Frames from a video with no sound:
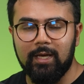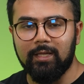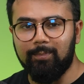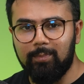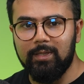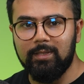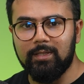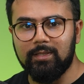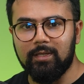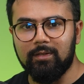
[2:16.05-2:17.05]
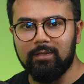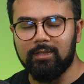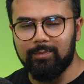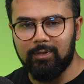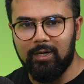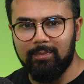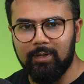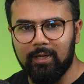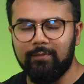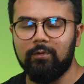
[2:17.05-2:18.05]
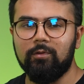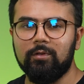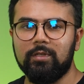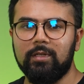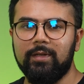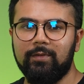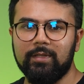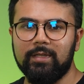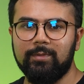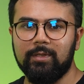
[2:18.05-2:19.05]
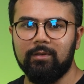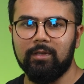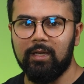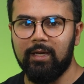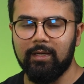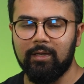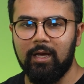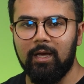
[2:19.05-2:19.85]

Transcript: then please consider subscribing and, of course, leaving this episode a like